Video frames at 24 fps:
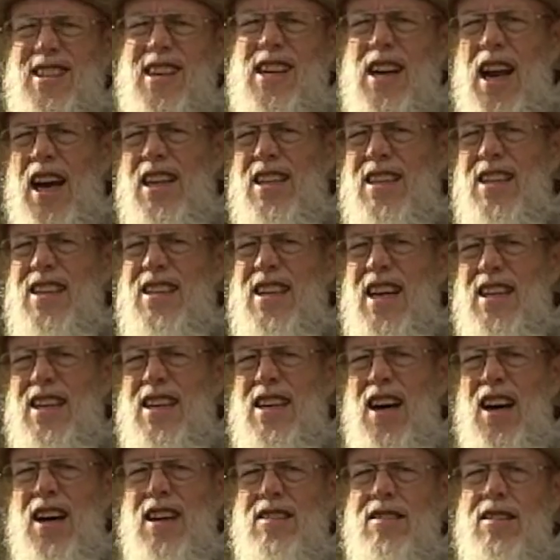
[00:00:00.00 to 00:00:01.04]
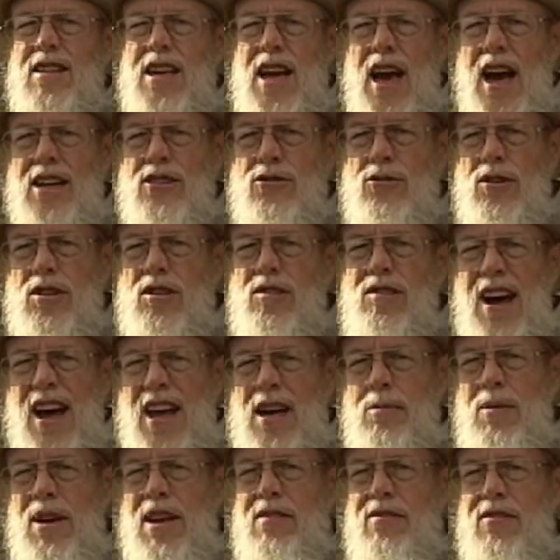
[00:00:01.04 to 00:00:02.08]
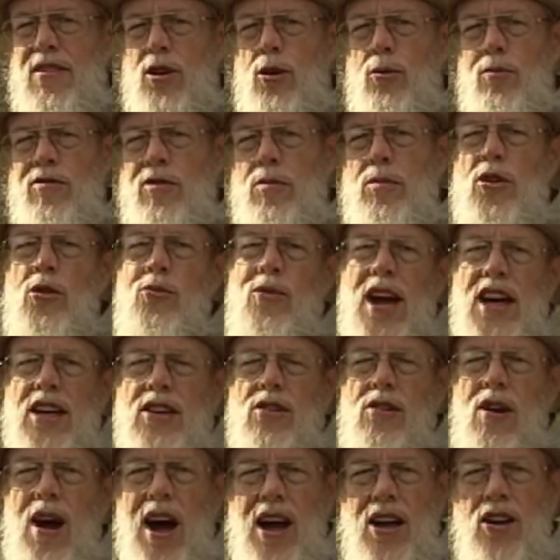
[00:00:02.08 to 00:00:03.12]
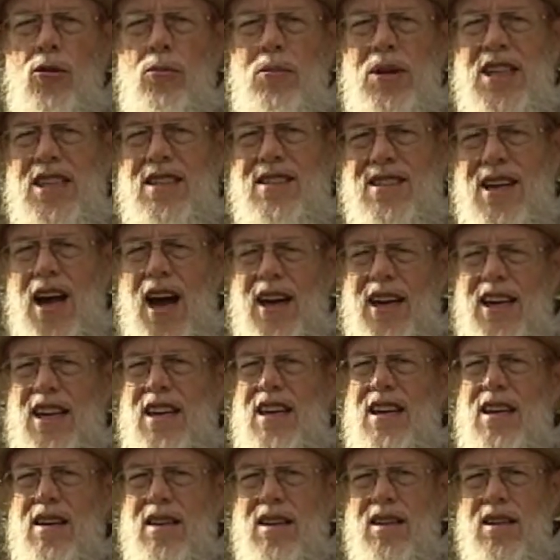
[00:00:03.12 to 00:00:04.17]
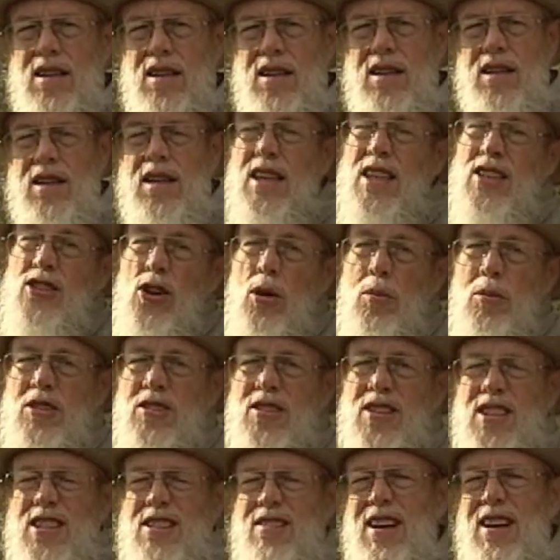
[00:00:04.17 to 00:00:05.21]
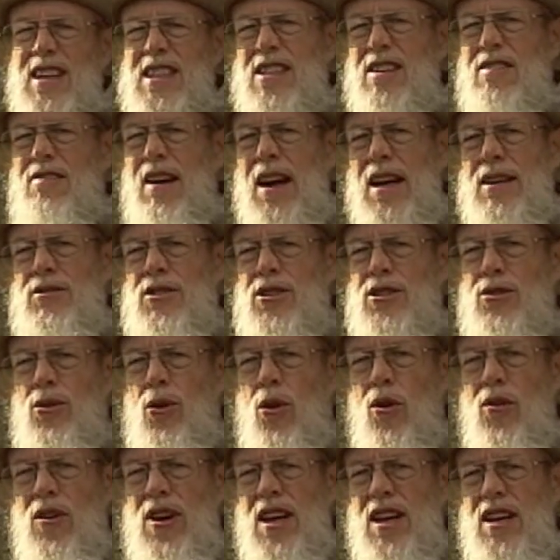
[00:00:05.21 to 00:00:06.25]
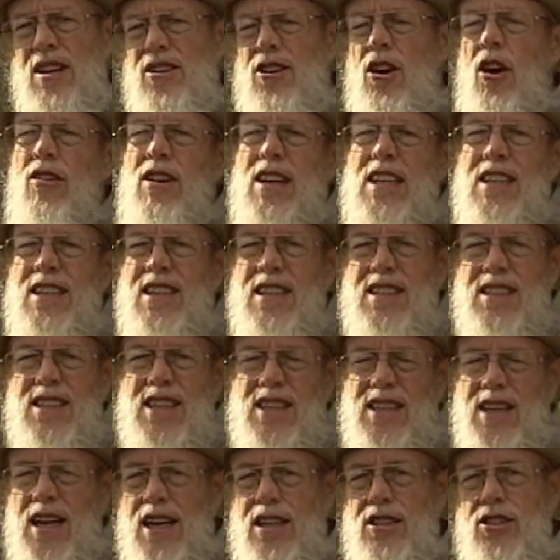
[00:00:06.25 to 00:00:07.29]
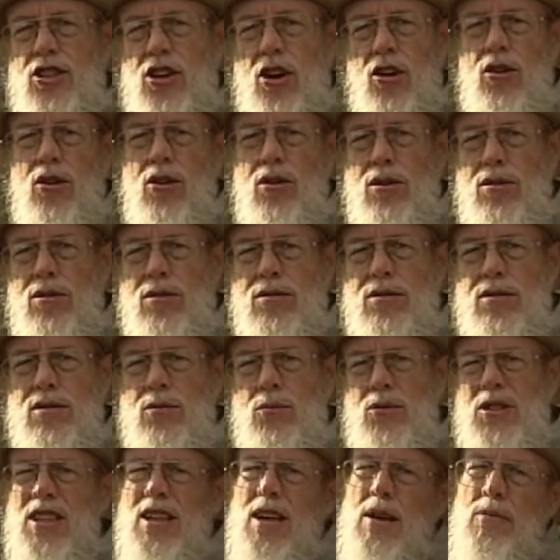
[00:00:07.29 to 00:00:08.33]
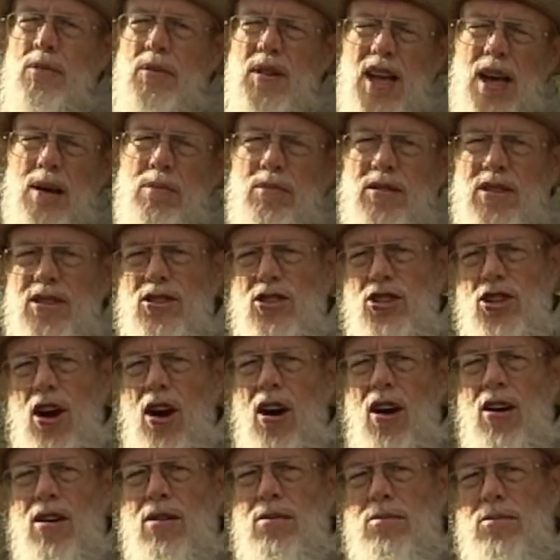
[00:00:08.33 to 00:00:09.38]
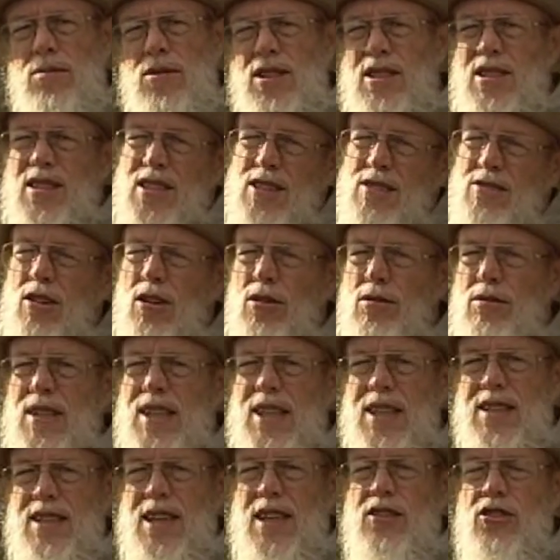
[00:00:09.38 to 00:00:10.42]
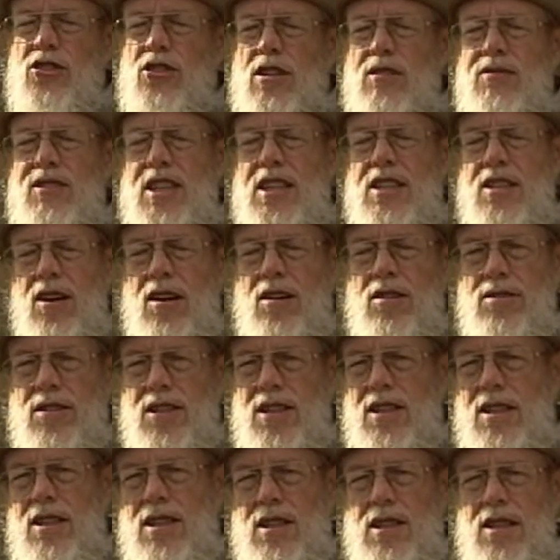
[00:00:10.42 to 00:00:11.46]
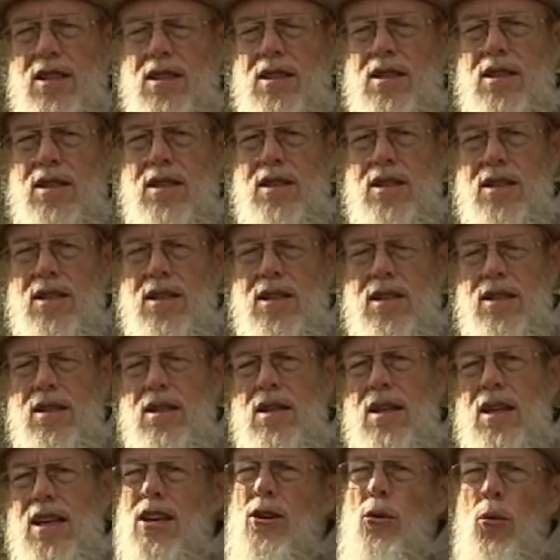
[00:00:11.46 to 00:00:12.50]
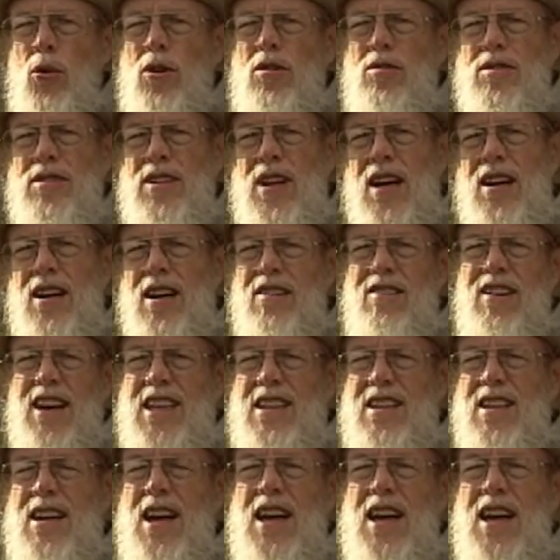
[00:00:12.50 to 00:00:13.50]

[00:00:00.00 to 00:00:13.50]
a 1989 theatrical anime film from director Hayao Miyazaki. It's almost a slice-of-life story targeted at teenage girls, with enough depth and charm to still hold the attention of an adult. In a world not unlike the